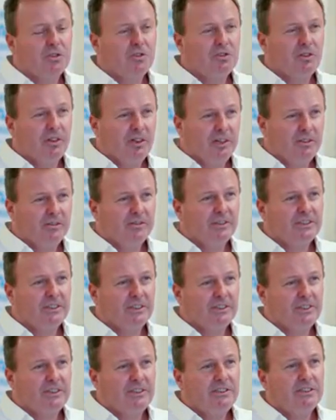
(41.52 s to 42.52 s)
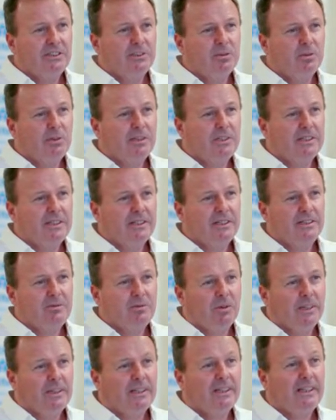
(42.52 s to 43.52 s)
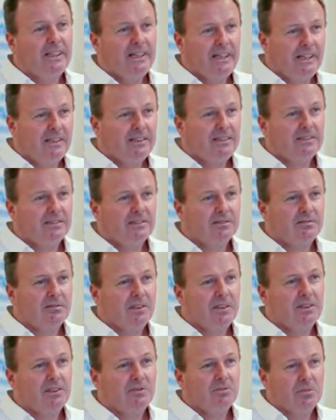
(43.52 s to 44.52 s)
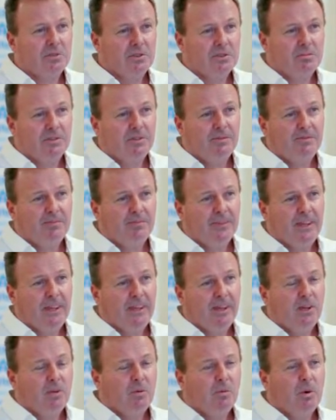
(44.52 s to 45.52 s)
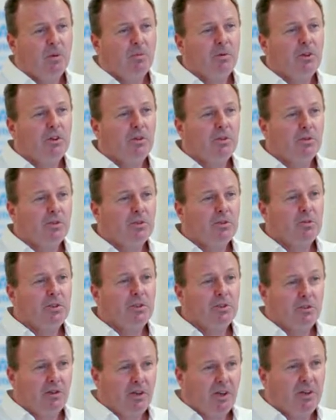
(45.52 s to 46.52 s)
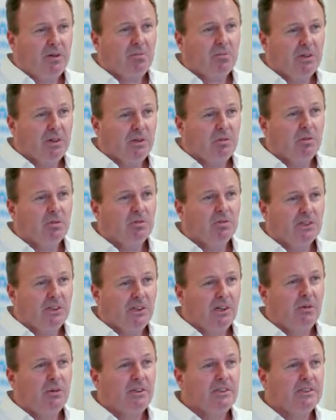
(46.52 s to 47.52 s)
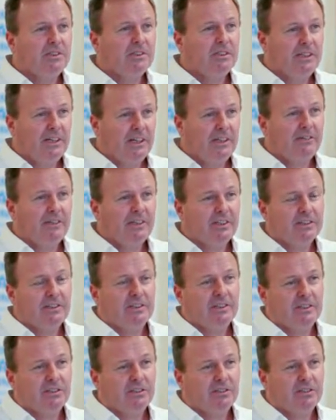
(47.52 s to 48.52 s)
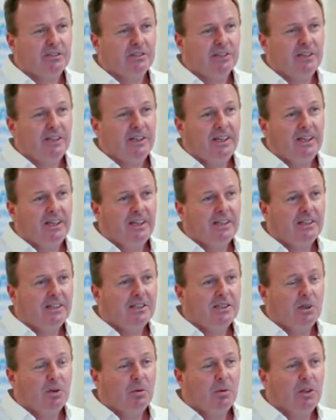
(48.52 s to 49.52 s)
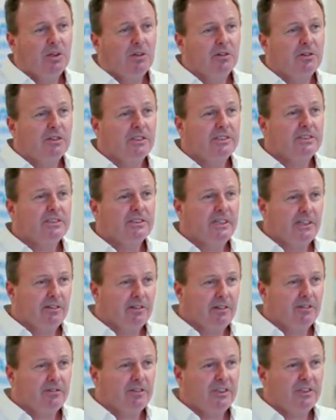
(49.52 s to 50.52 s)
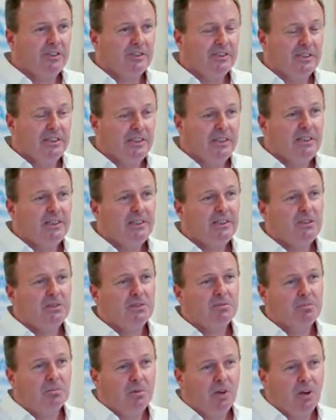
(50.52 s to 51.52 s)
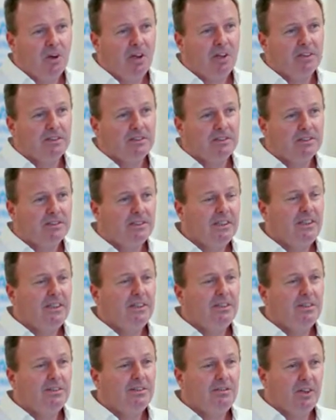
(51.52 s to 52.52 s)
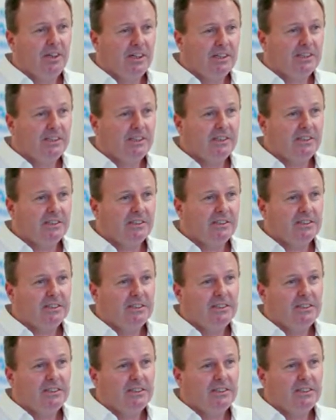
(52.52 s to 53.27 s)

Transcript: training facilities in Queensland, one in Cairns and one in Brisbane. What we do is we train people to go into the aviation industry. So whether it's aircraft engineers, pilots, flight attendants,